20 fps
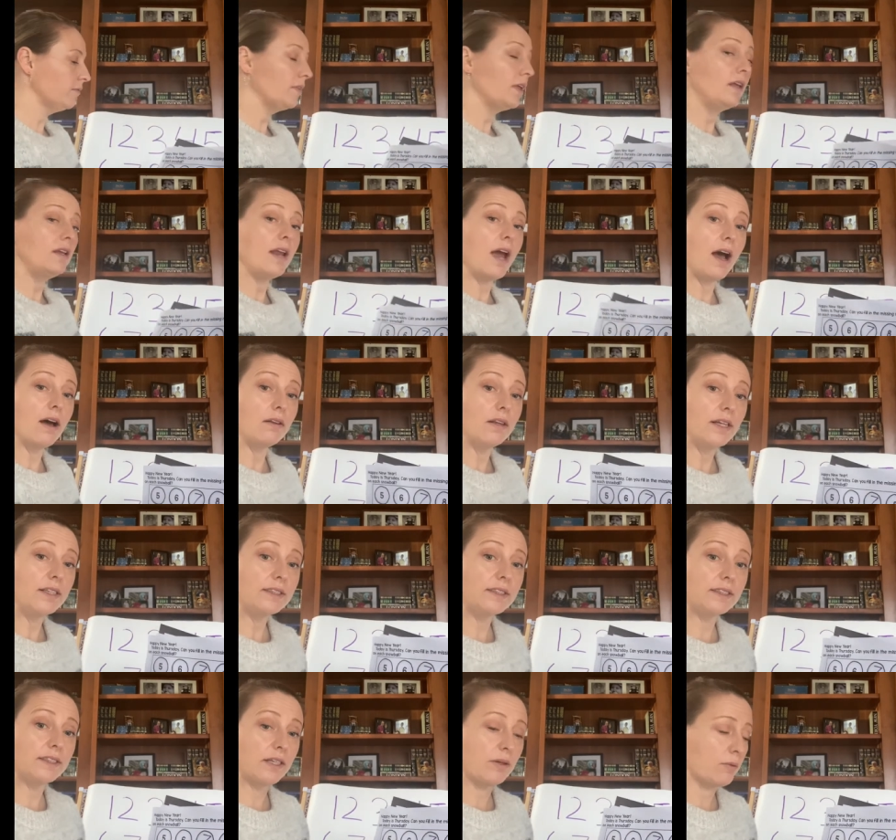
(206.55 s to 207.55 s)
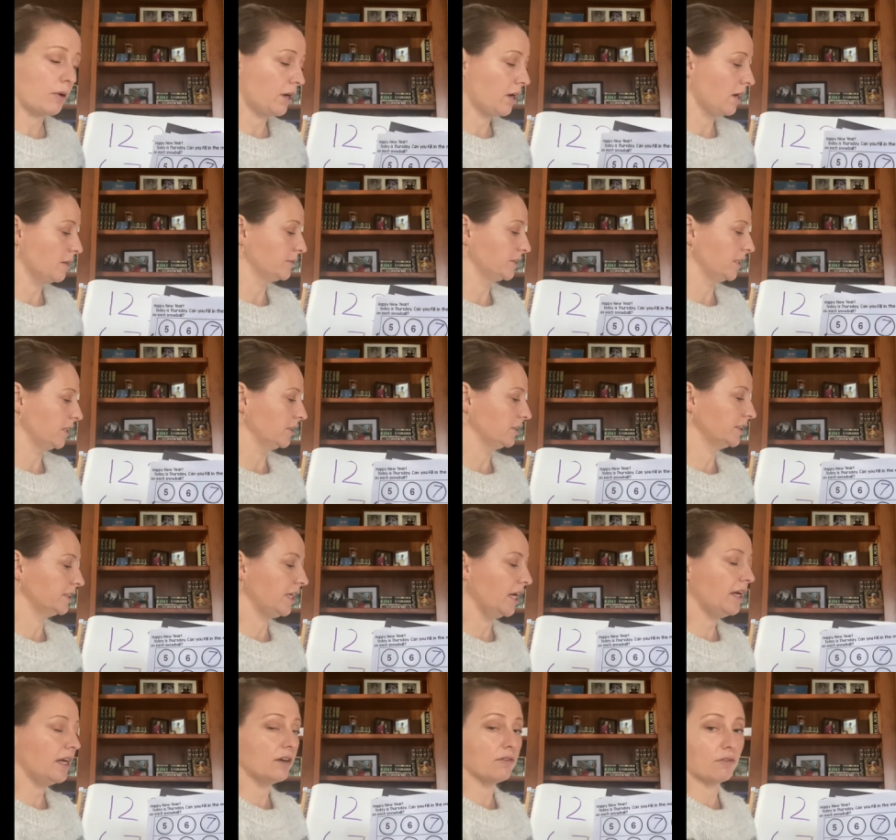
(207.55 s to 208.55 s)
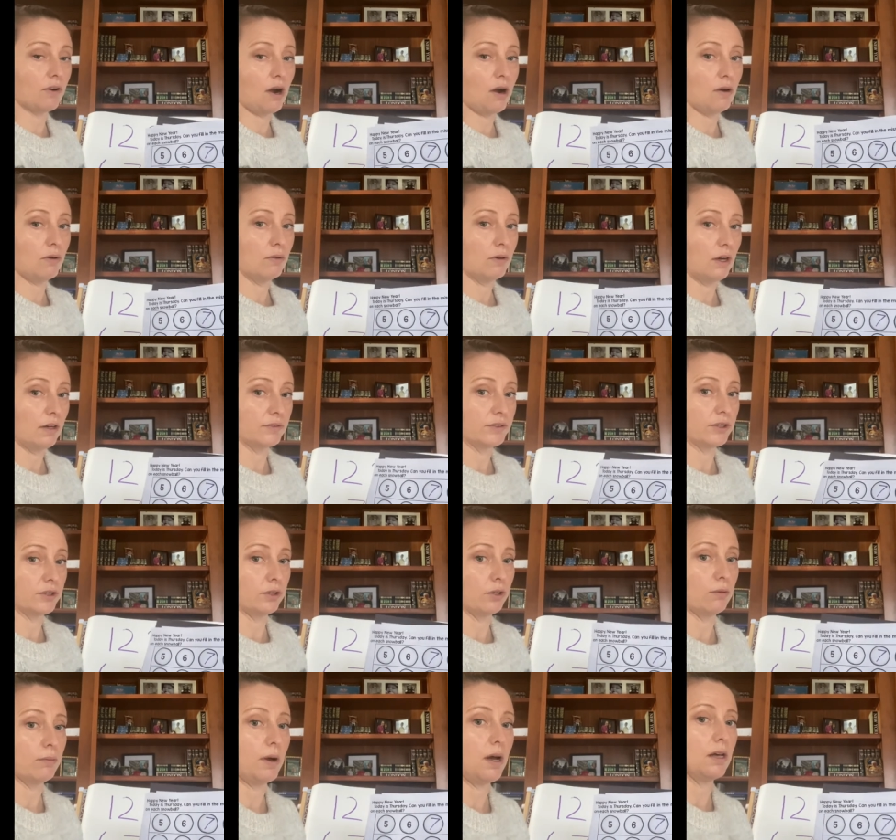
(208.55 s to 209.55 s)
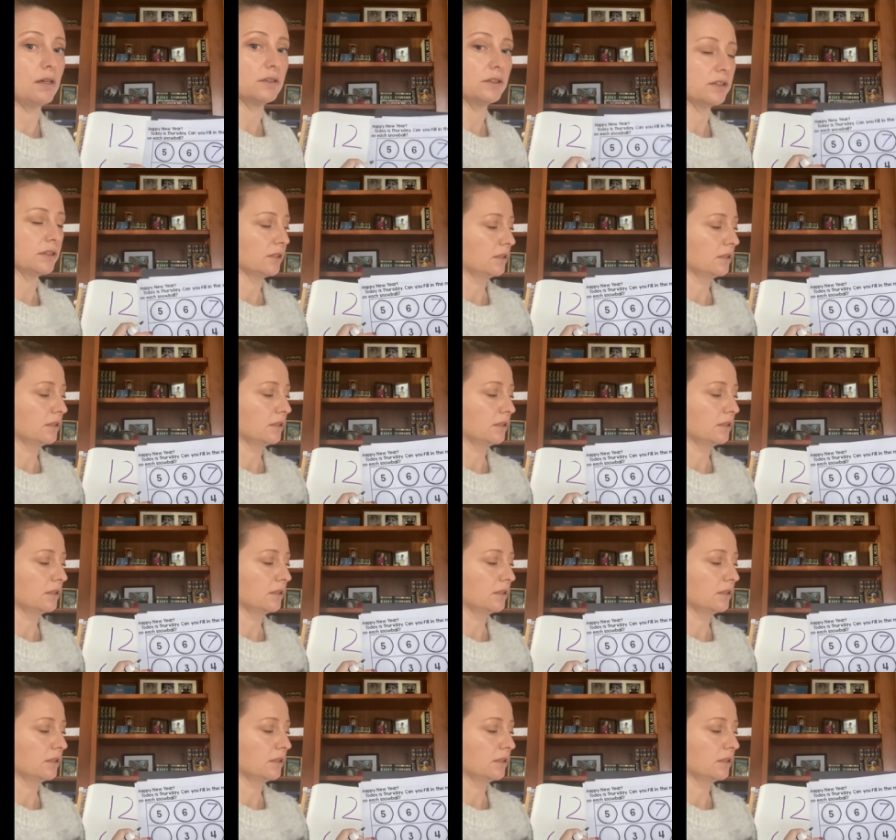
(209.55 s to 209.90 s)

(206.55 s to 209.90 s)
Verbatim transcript: Now let's see what comes in our second row of snowballs.